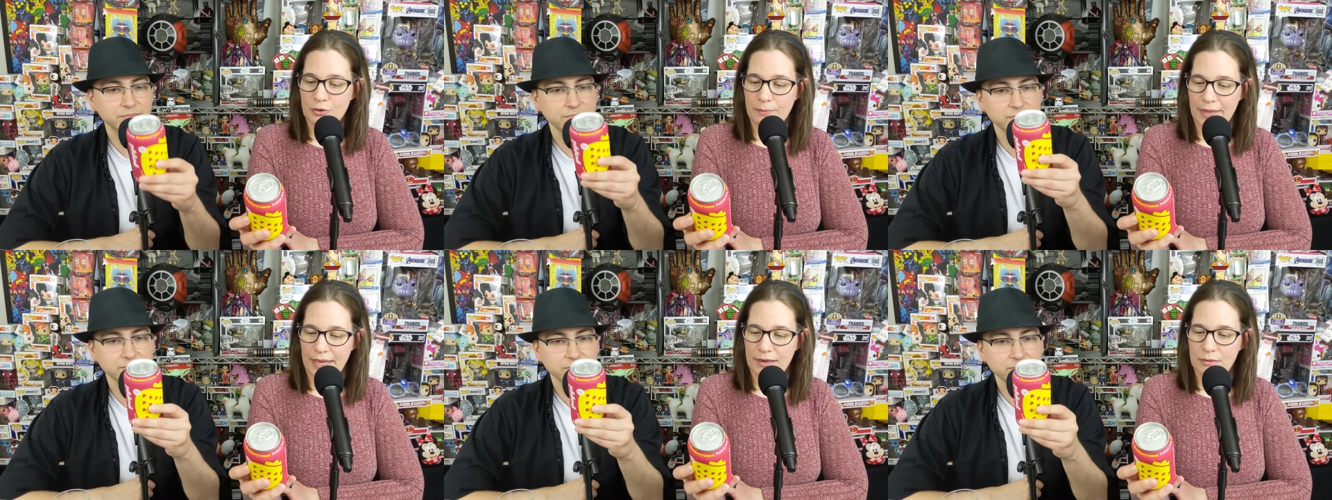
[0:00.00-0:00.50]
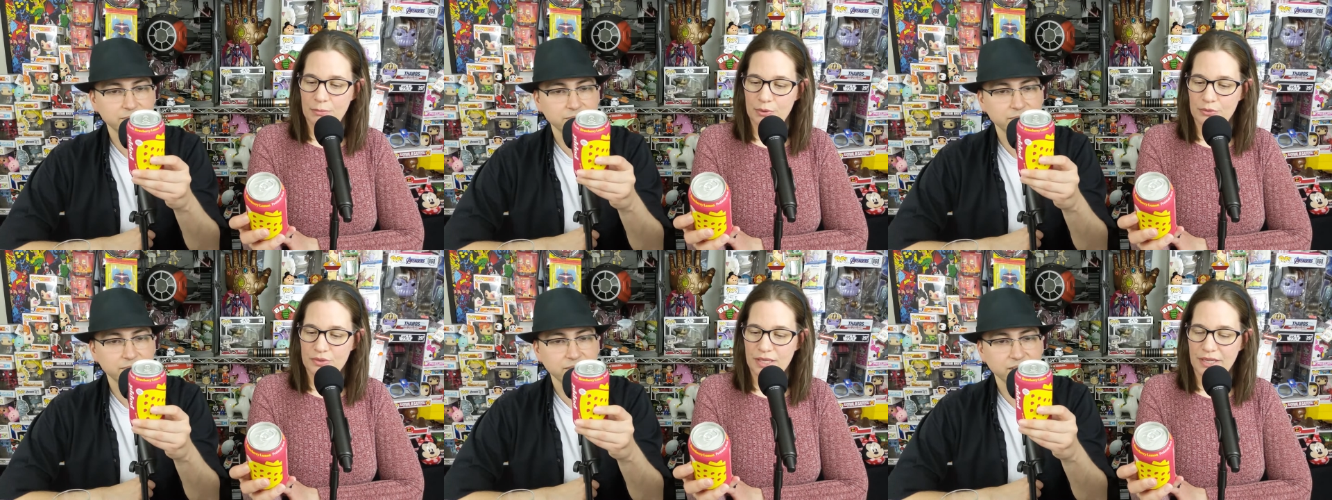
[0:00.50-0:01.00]
Speaker 1: gives your bad
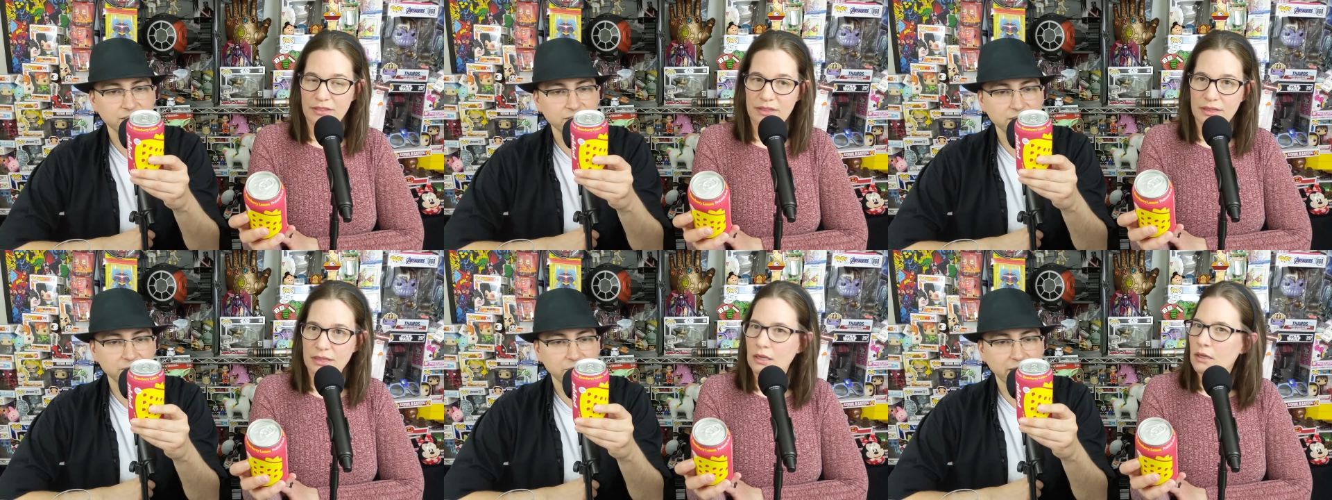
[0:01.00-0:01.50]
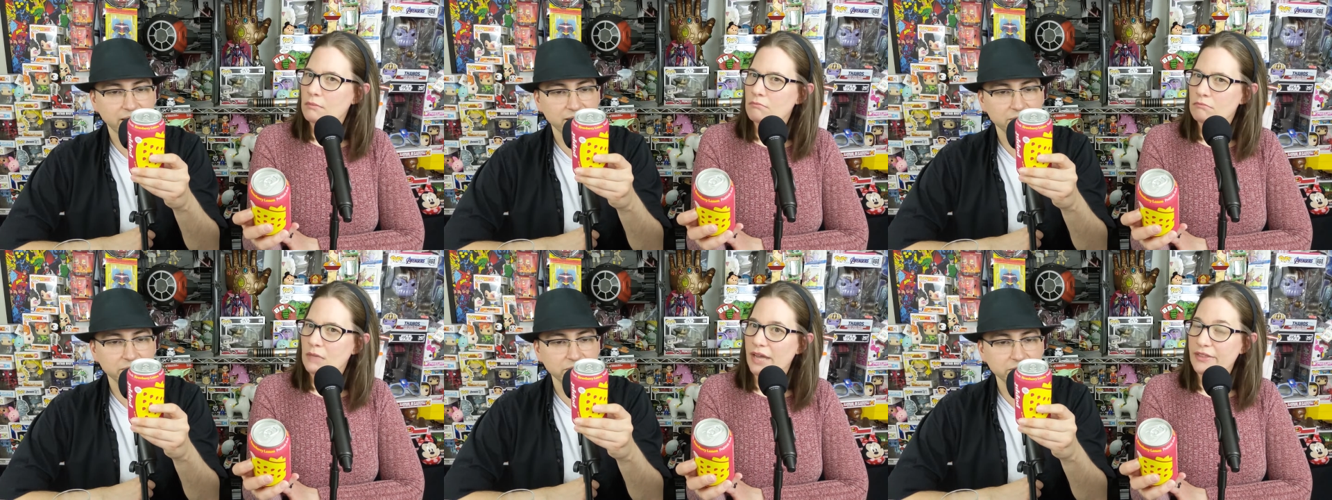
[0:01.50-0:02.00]
a boost. I, gives your
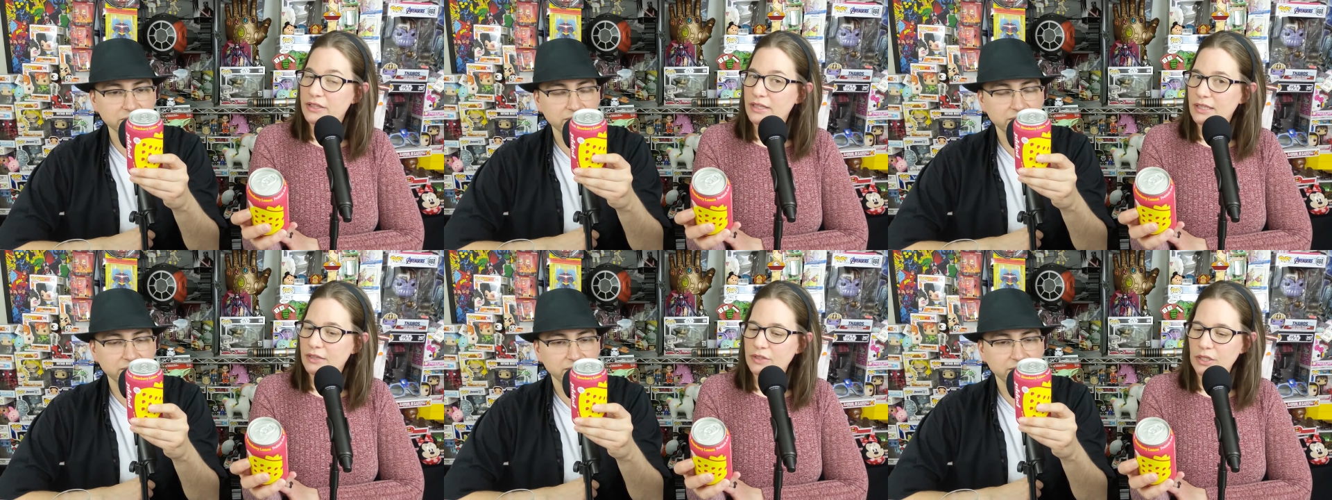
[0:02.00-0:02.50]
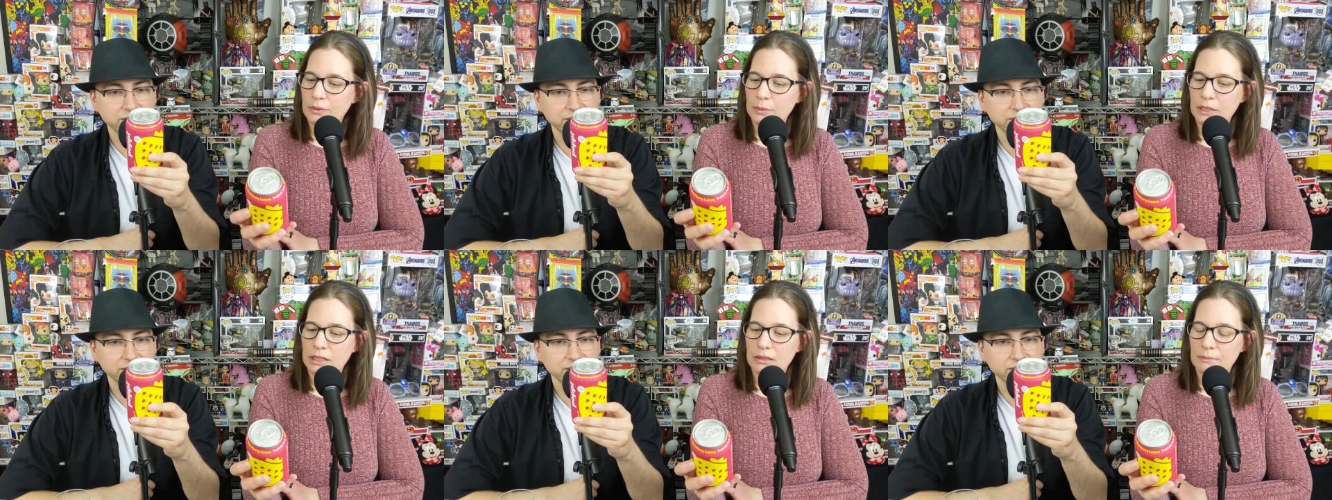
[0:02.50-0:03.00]
bad a boost. I think they left
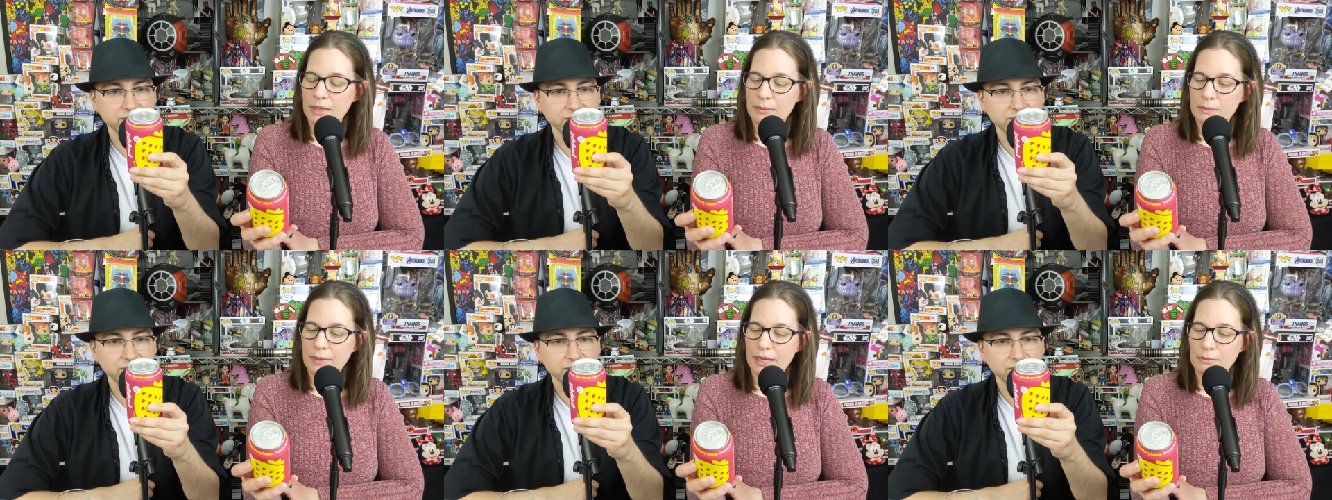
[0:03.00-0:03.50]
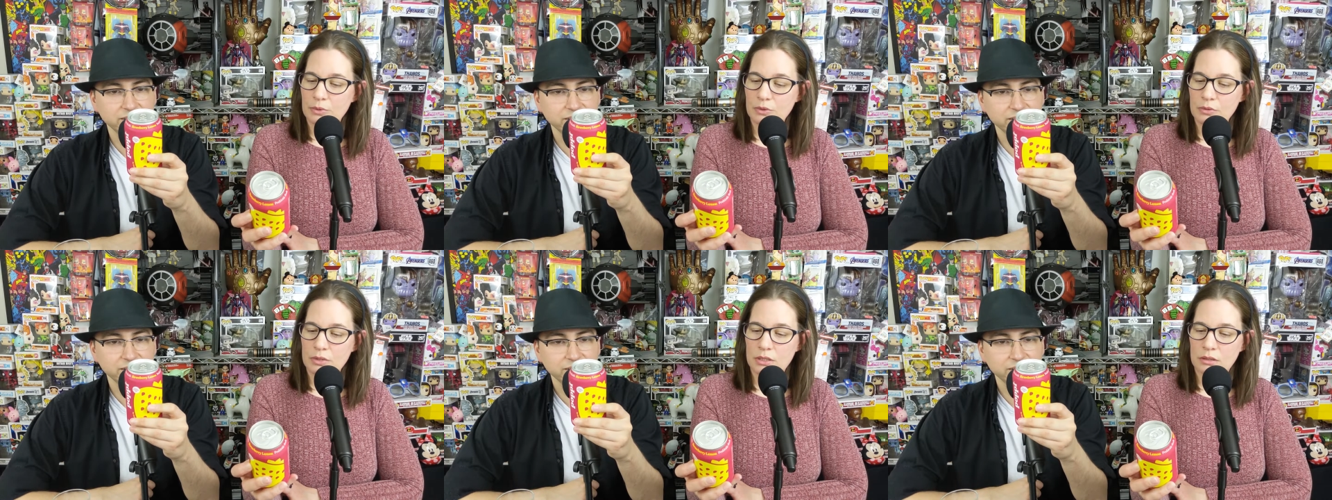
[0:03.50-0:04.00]
out a word. Maybe
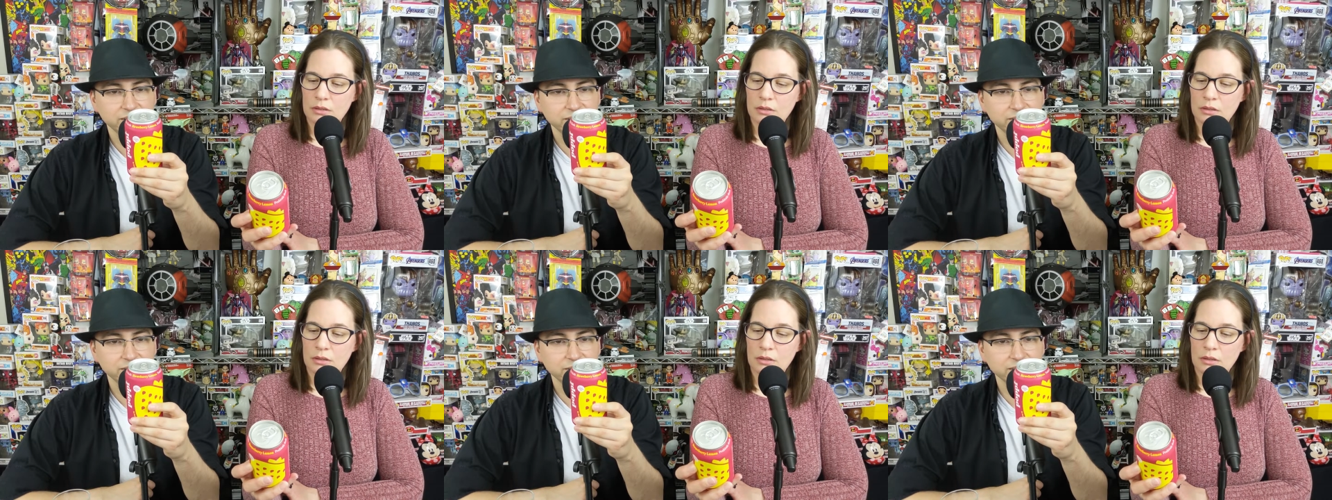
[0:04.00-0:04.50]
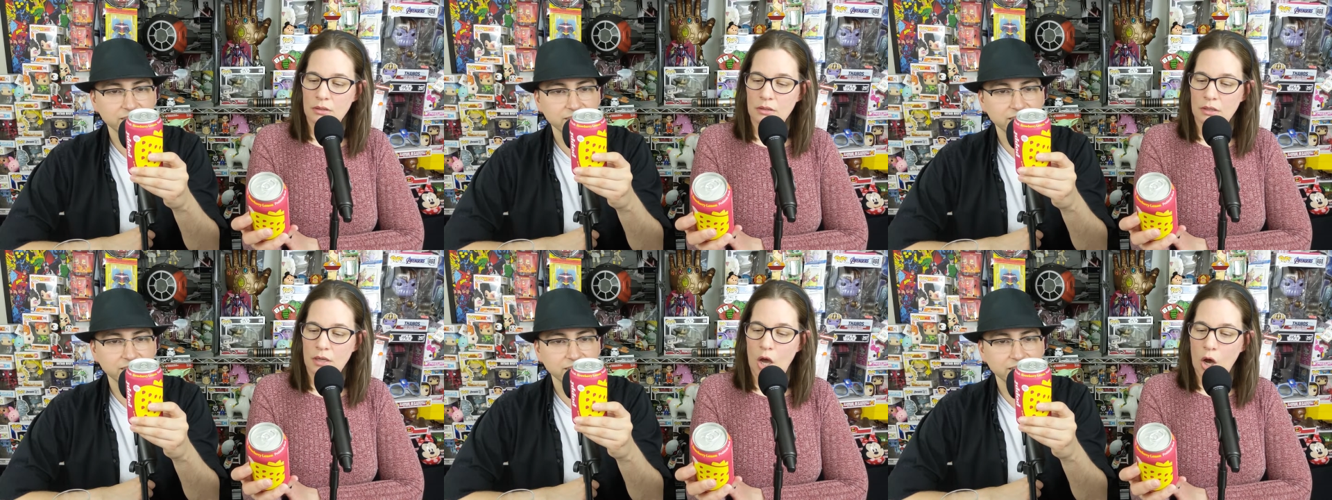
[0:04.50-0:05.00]
bad mood.
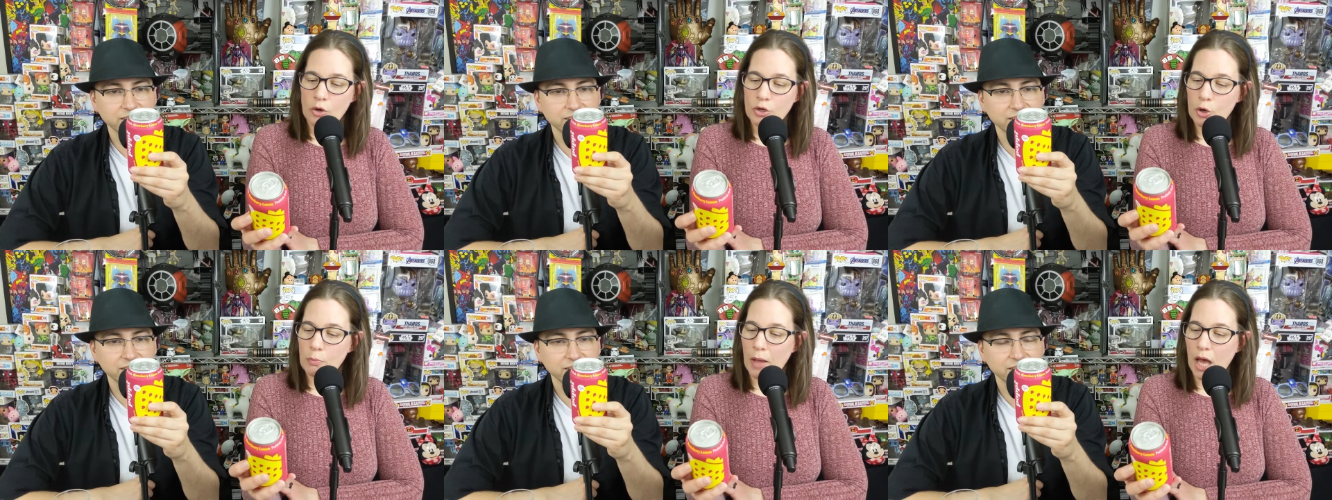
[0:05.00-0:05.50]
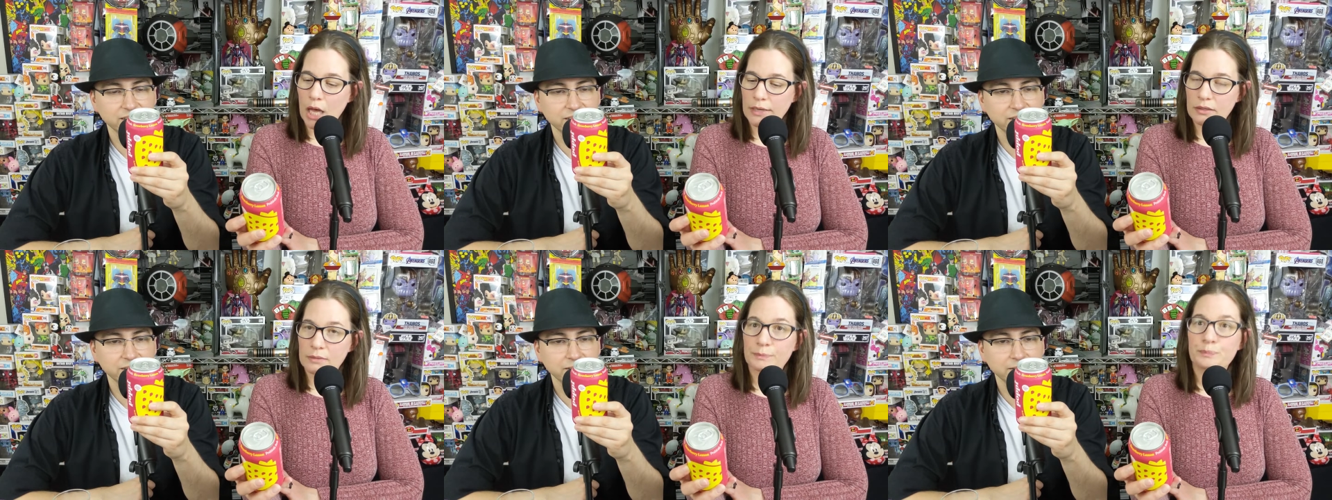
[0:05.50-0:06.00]
Let's see. Oh no,
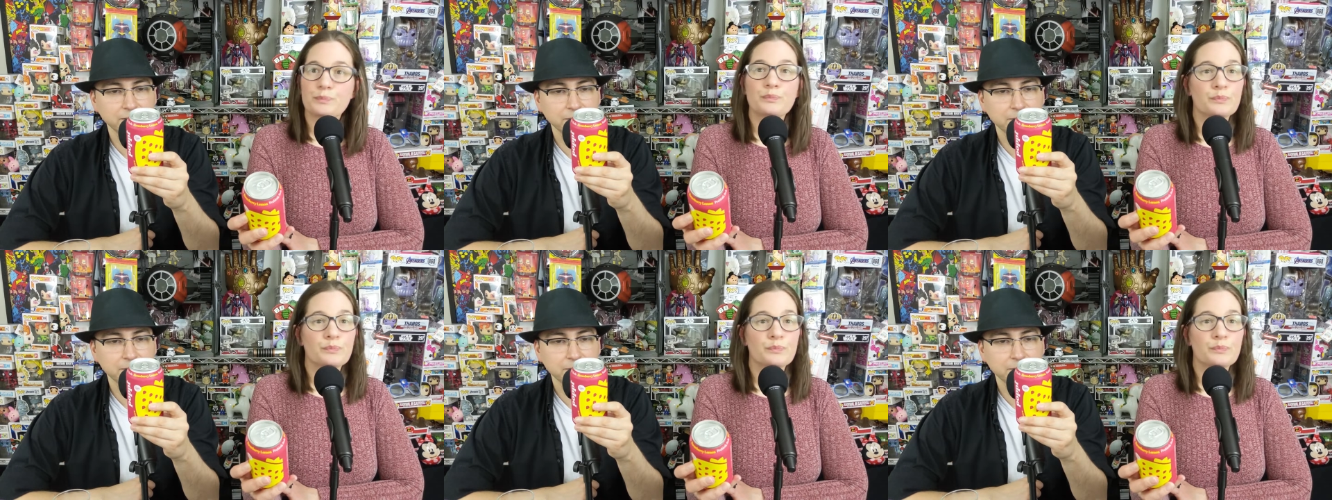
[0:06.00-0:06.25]
bod.